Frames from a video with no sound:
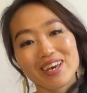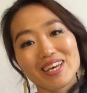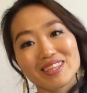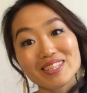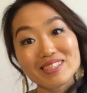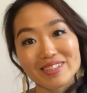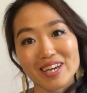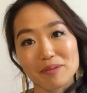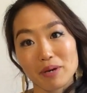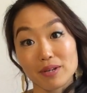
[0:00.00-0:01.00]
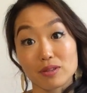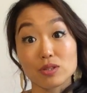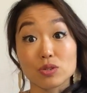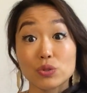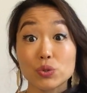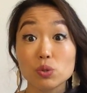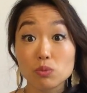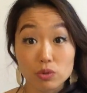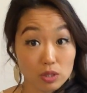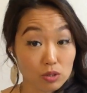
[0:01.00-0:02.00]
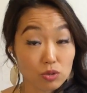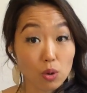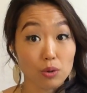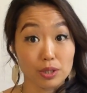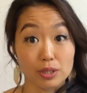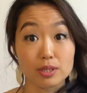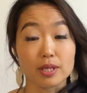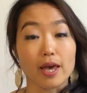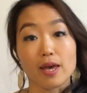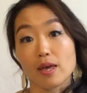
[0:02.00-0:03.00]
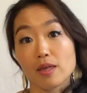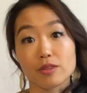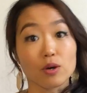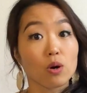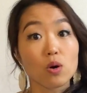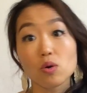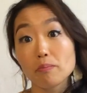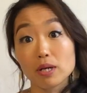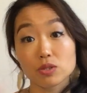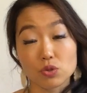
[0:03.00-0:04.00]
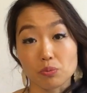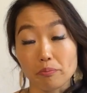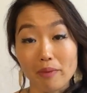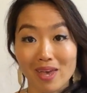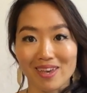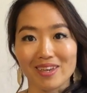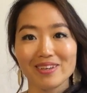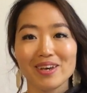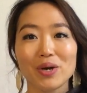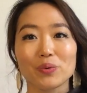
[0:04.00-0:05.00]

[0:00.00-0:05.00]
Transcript: And this time at this new moon in Taurus and the whole month of May,